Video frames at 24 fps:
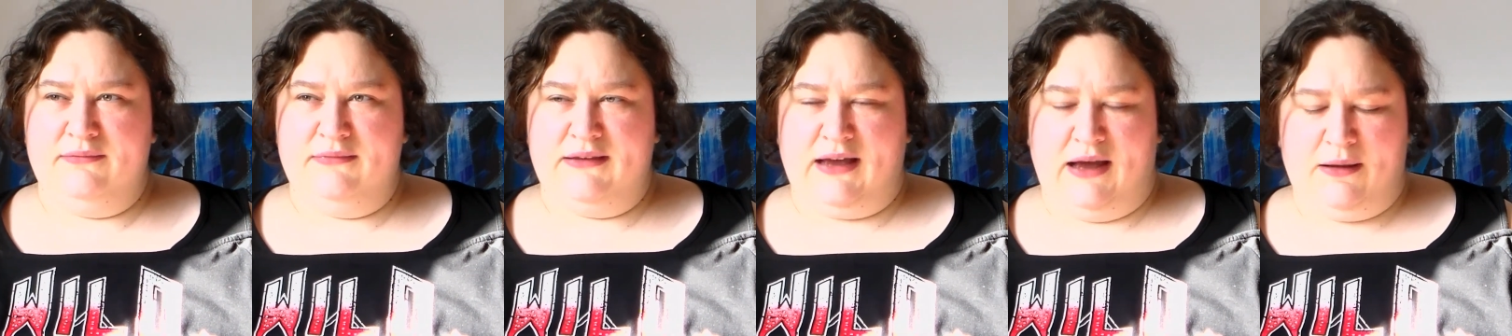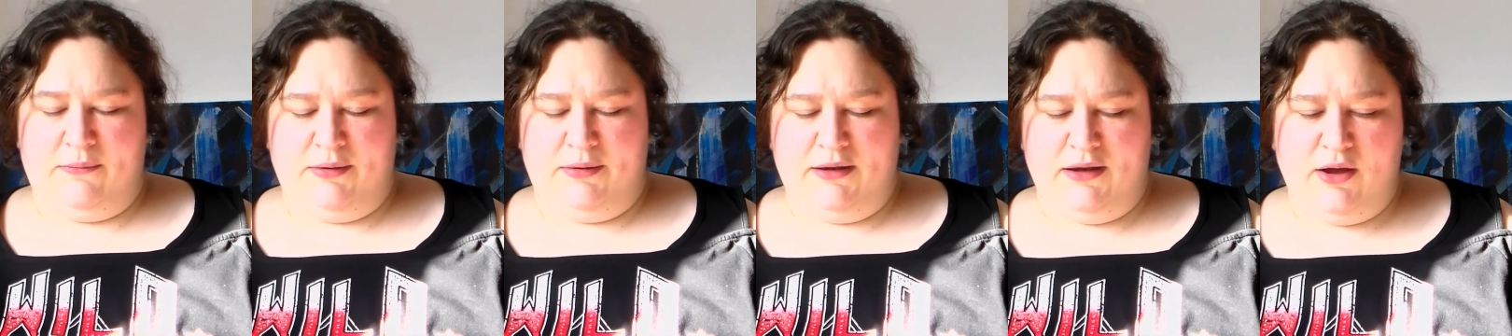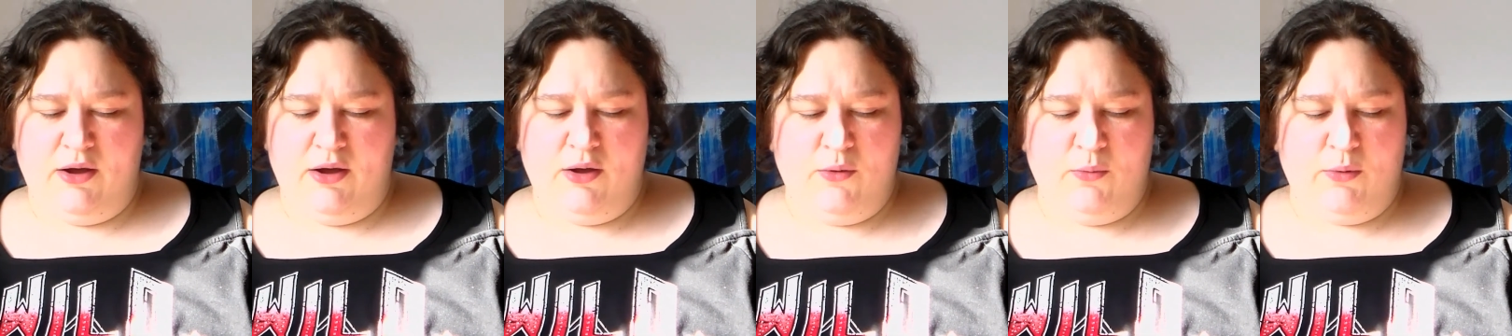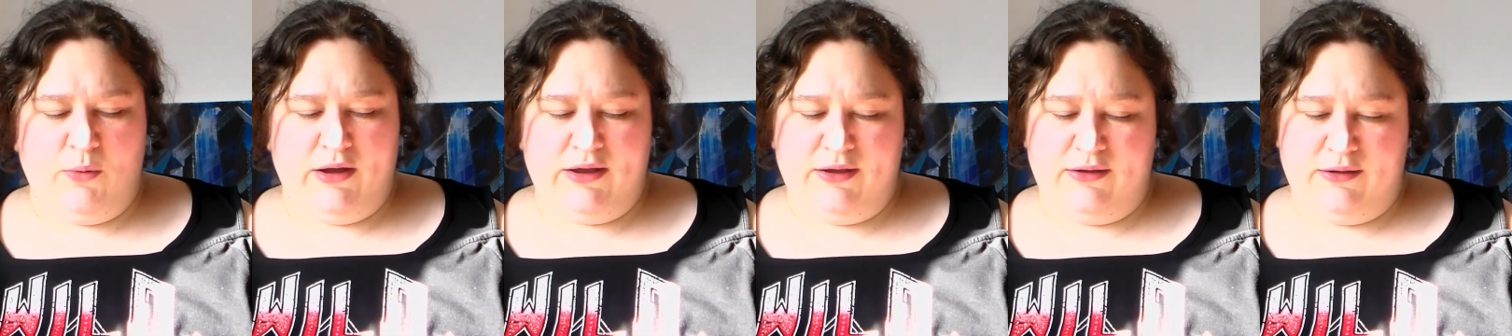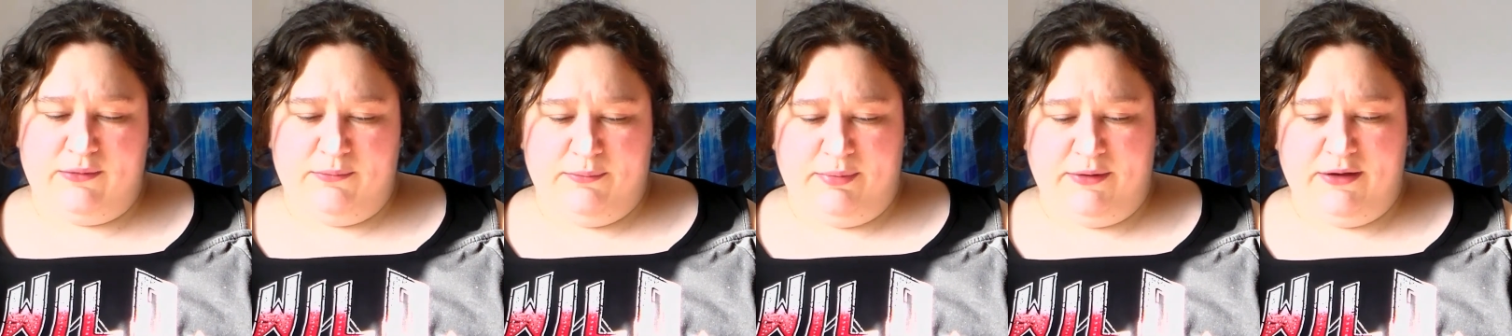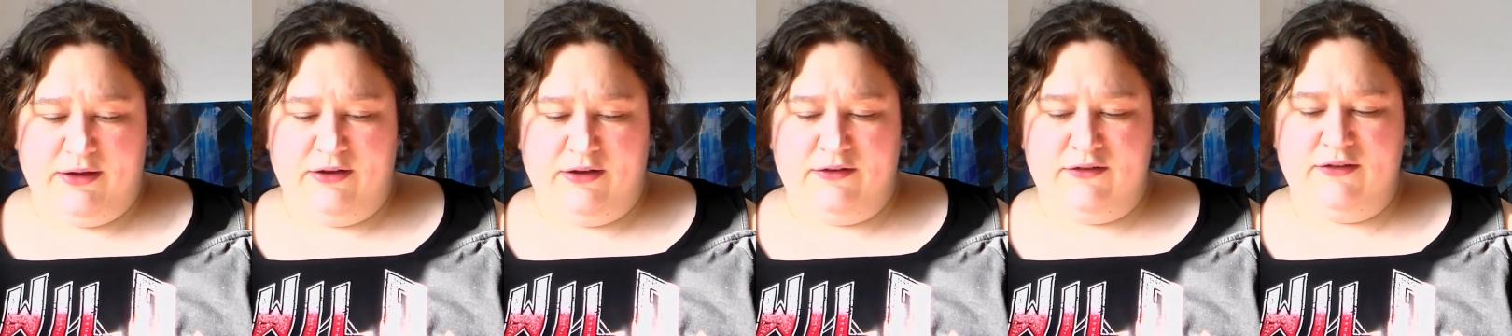down below where you can
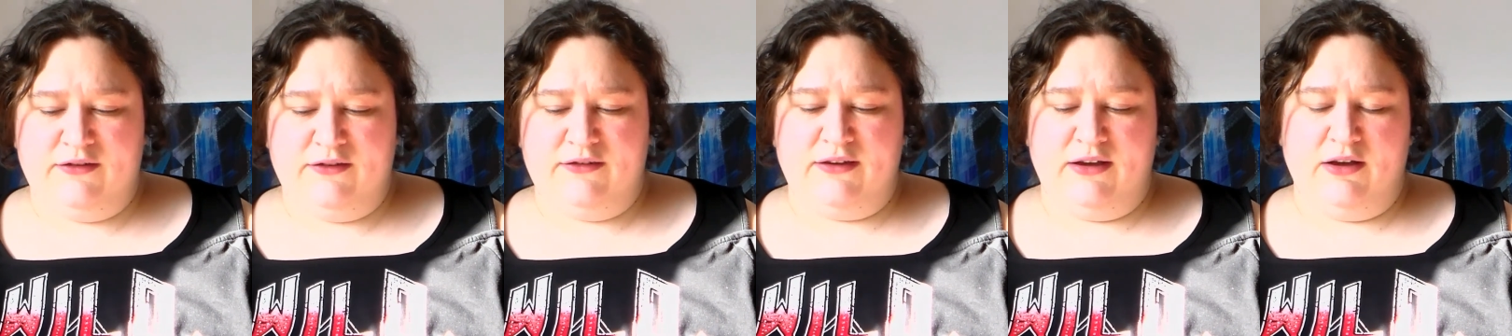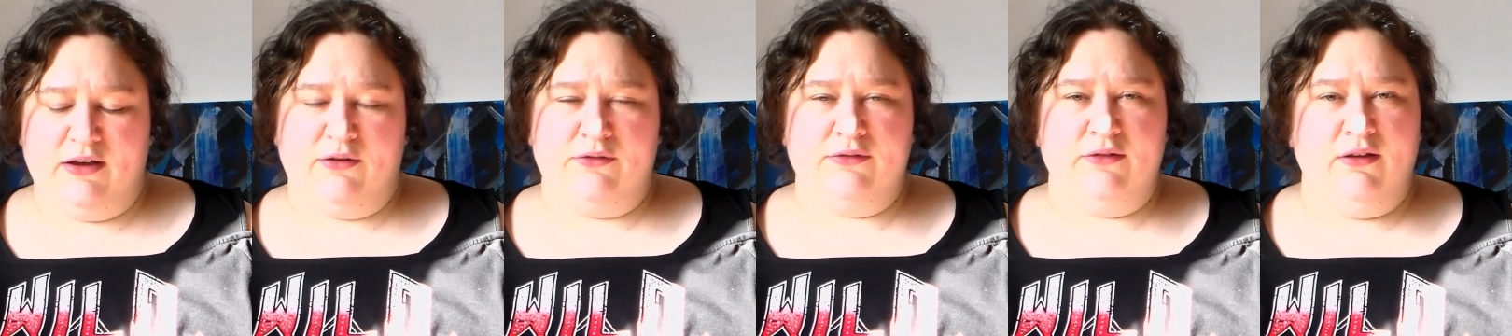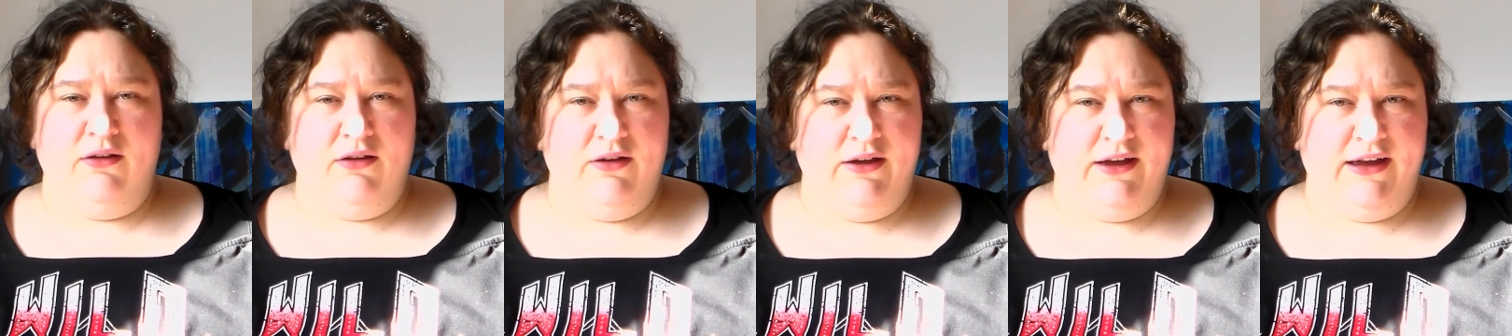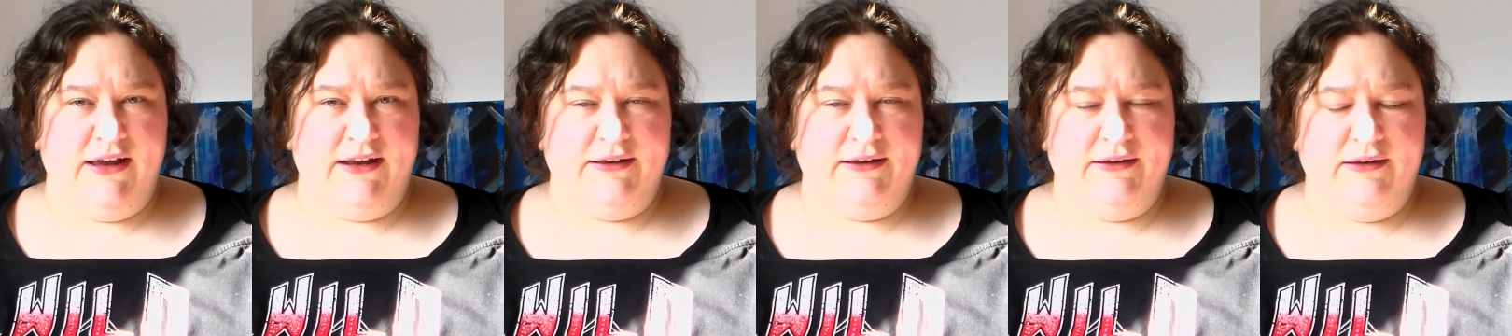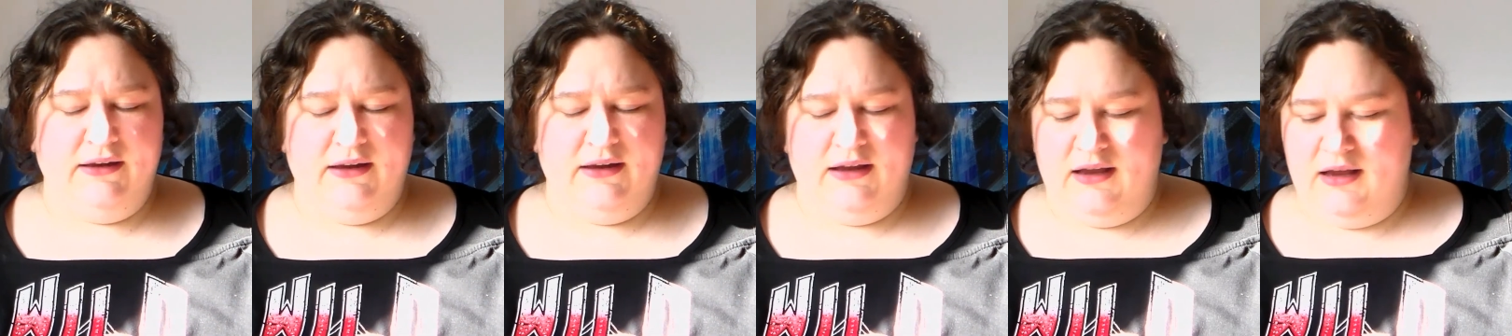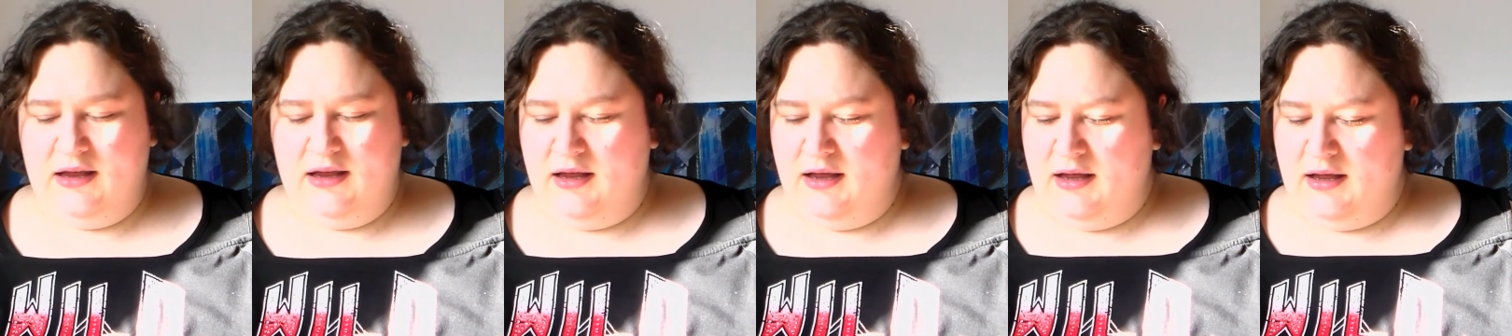purchase it online,
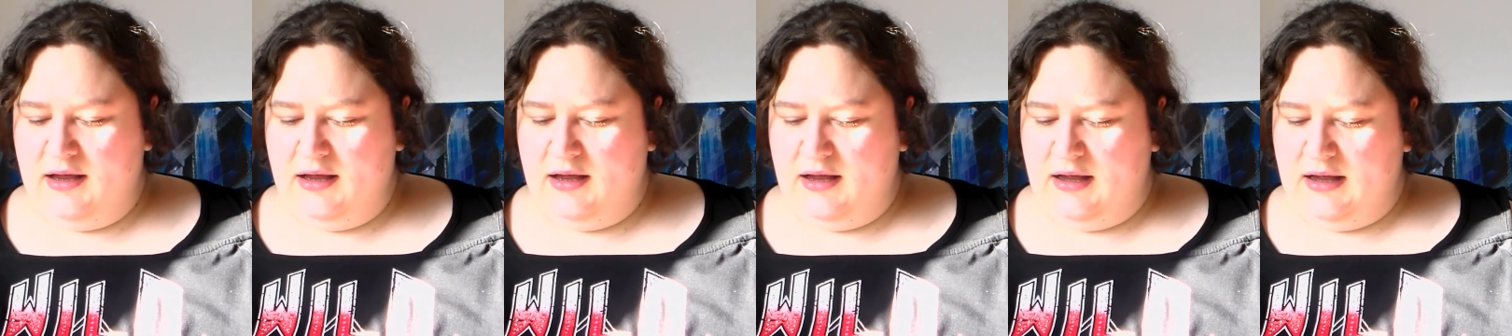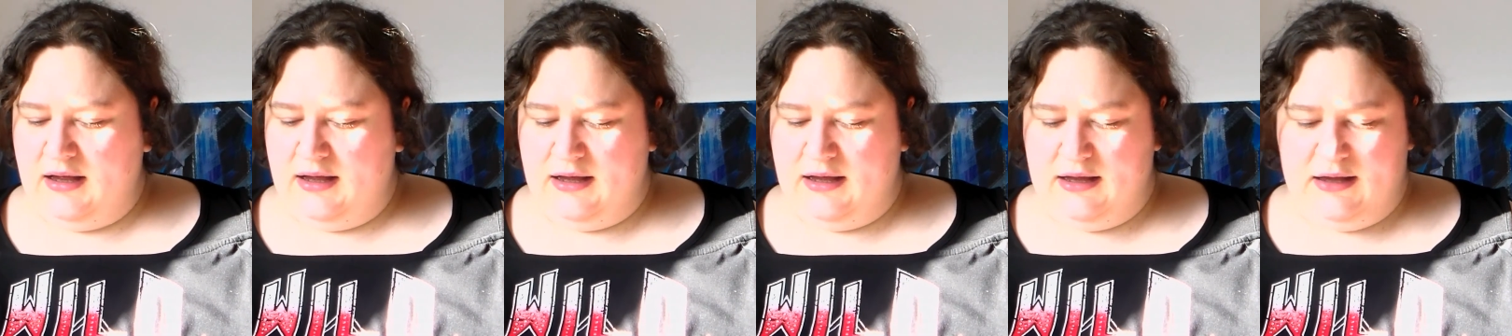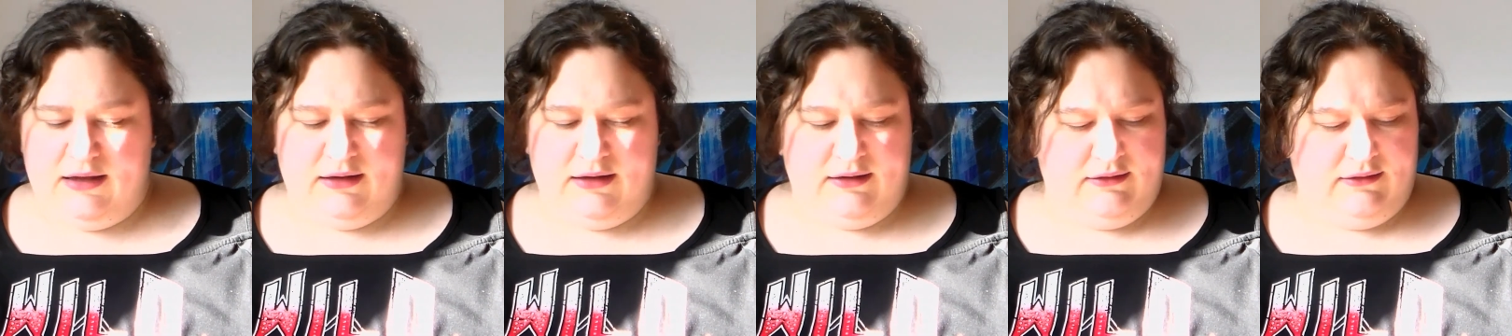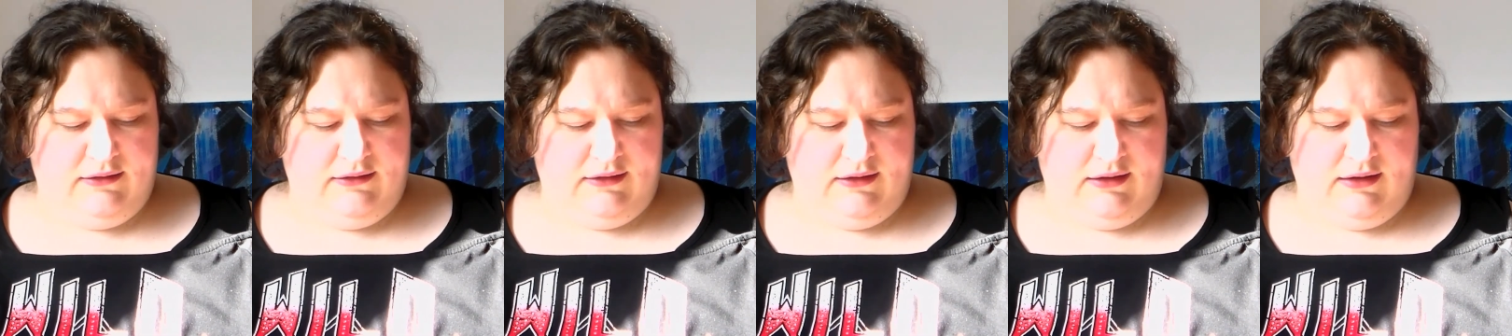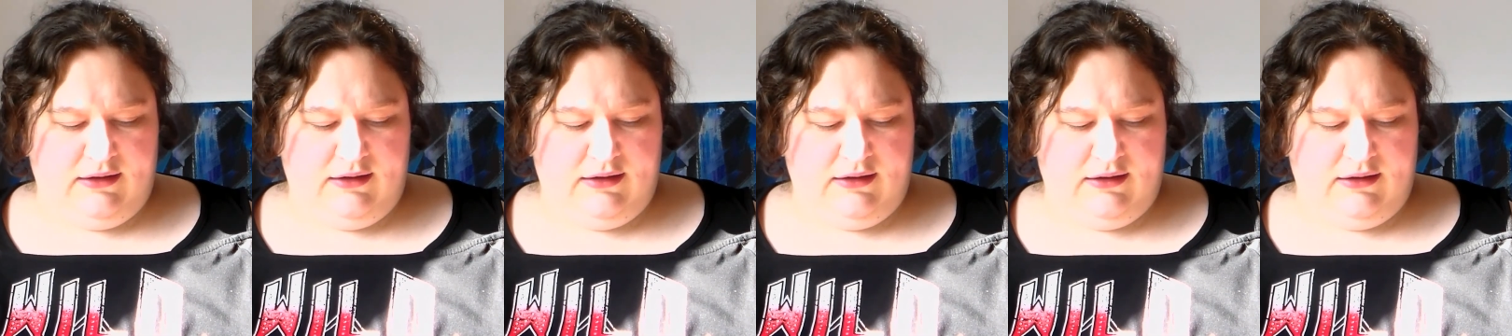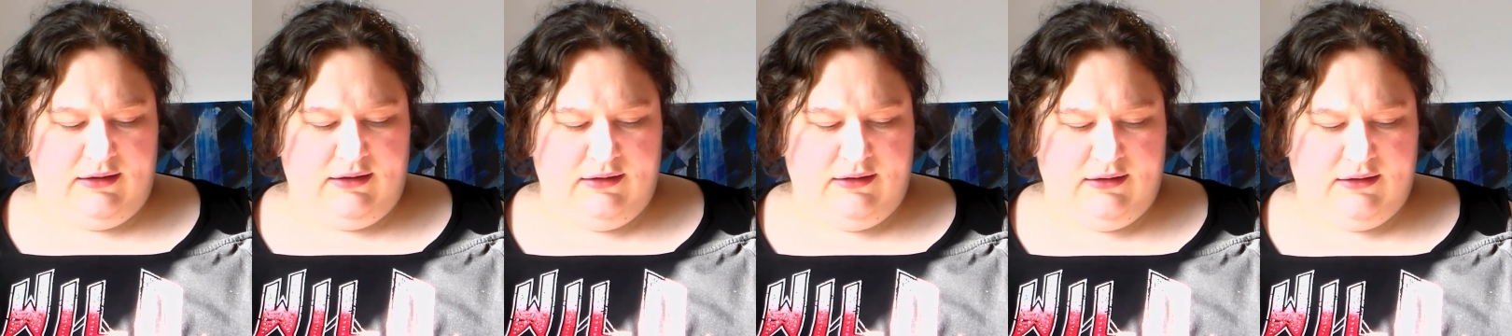and
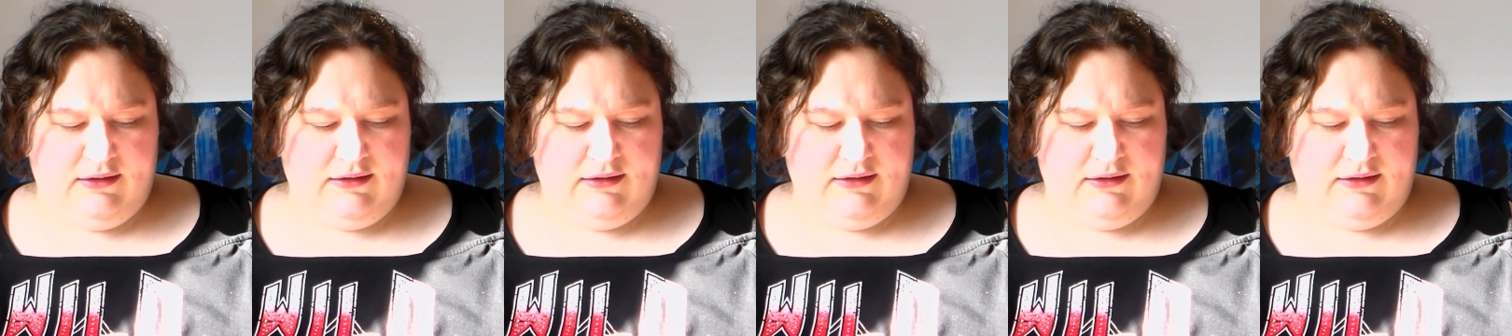that's